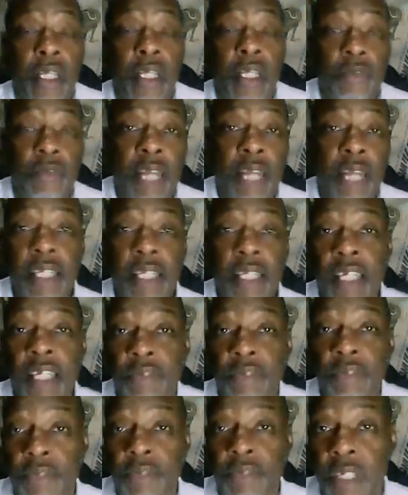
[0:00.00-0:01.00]
The flight
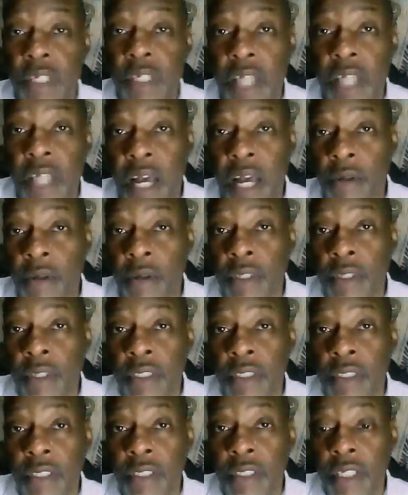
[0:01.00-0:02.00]
takes 15
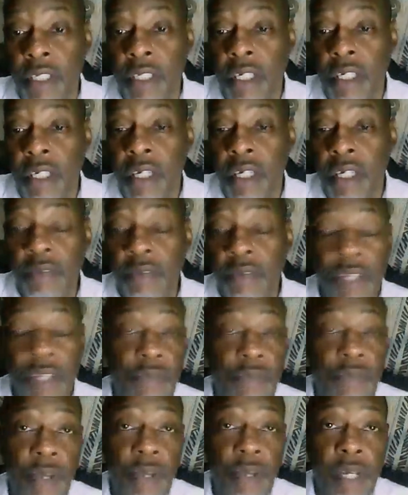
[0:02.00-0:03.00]
hours.
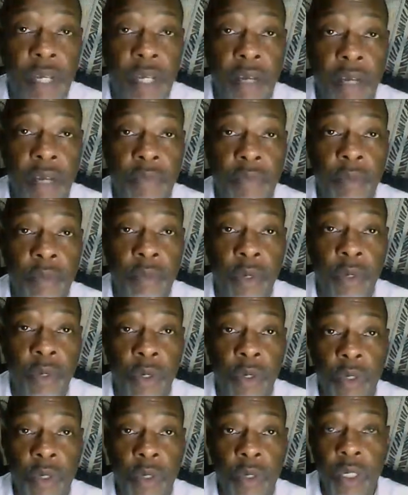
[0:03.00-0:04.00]
It's very
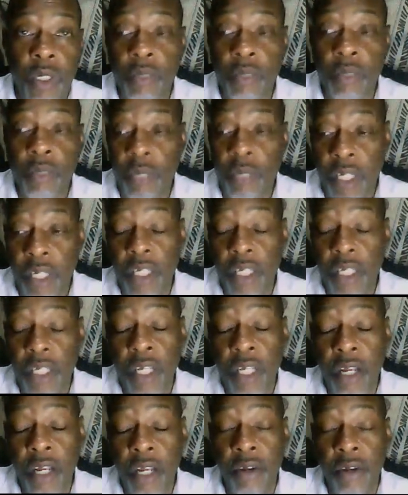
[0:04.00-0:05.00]
comfortable, but
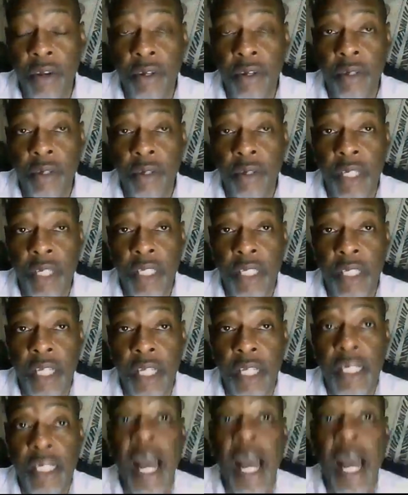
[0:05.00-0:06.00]
Kenyan Air is
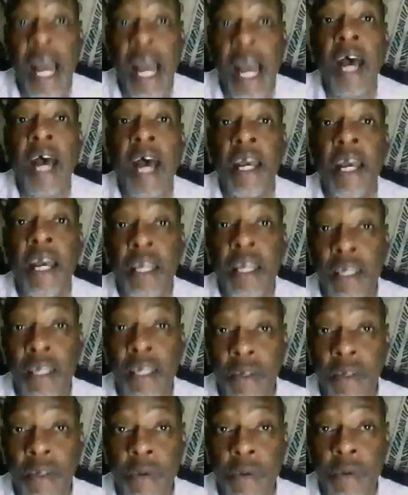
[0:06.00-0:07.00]
a high
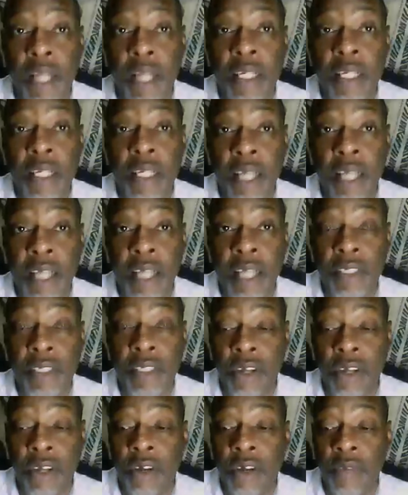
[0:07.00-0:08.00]
quality, high
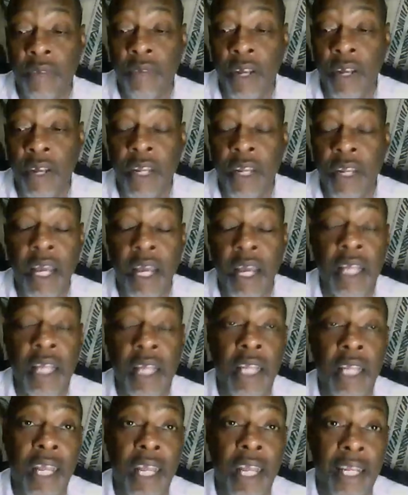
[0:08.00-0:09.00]
sought off
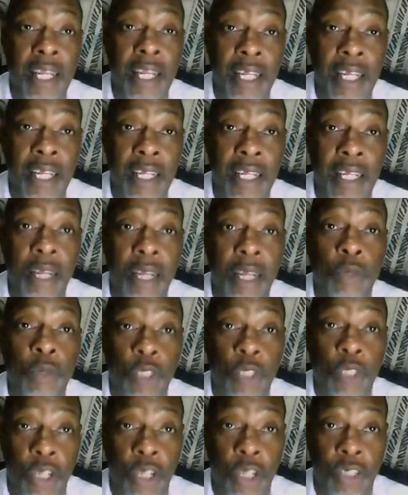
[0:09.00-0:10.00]
airline, and they will
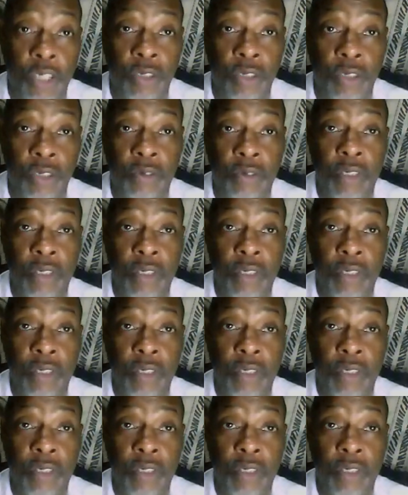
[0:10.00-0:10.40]
charge you.